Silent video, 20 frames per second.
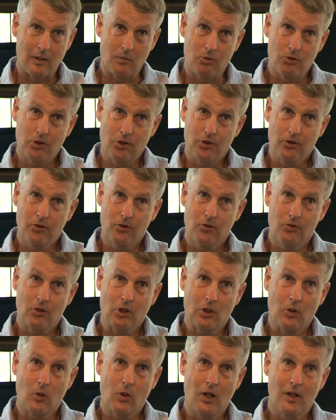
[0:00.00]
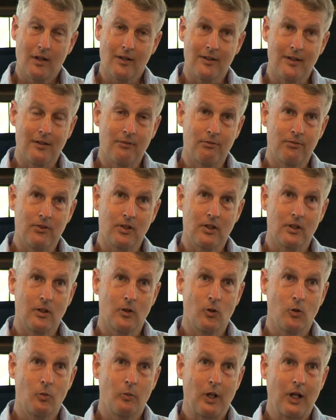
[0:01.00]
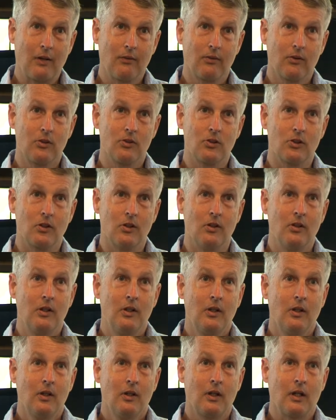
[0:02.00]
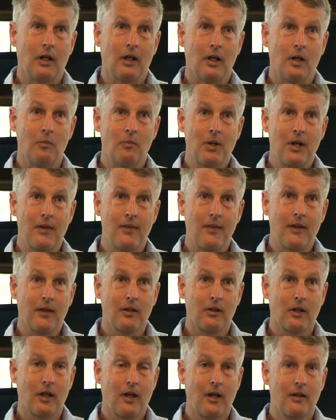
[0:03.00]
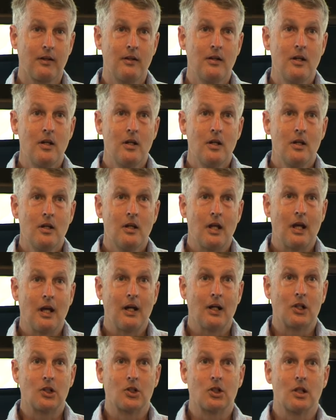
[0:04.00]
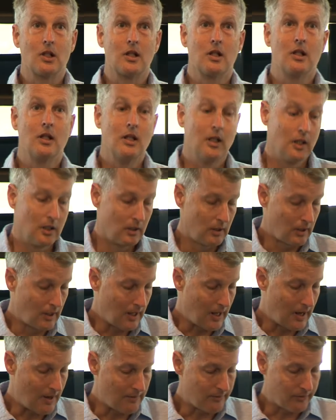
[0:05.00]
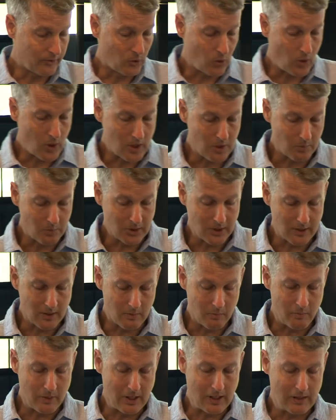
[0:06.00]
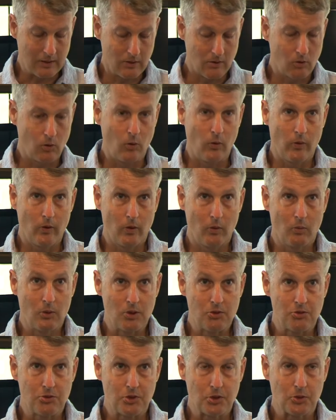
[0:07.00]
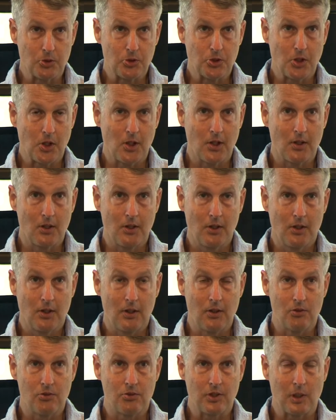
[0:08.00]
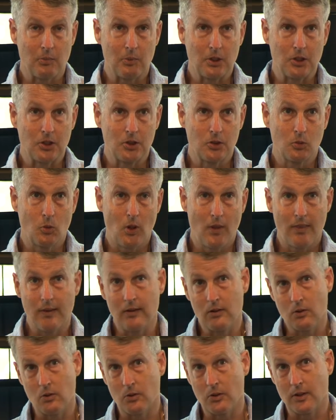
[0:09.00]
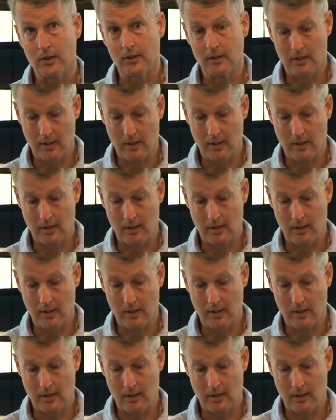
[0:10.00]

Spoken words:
So quite a nifty little pathogen, and they can actually have quite a big impact, although we're still trying to establish what they're doing